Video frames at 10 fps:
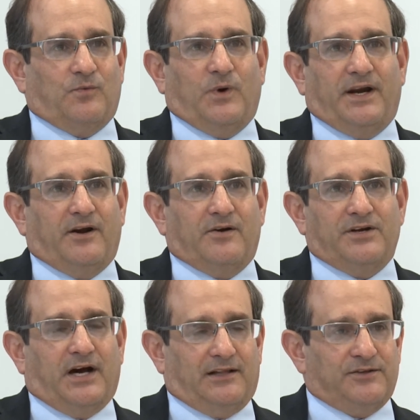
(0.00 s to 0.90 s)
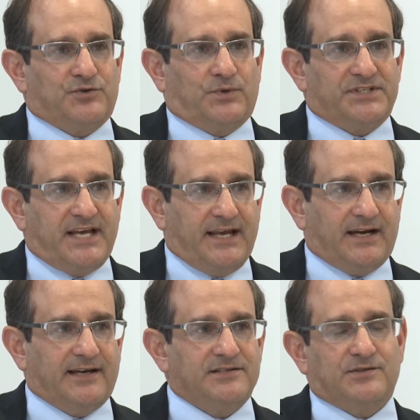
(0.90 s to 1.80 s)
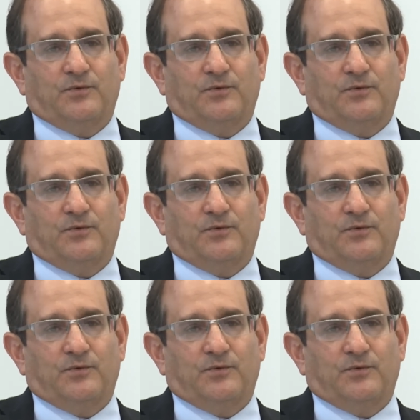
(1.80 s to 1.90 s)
where knowledge will take us.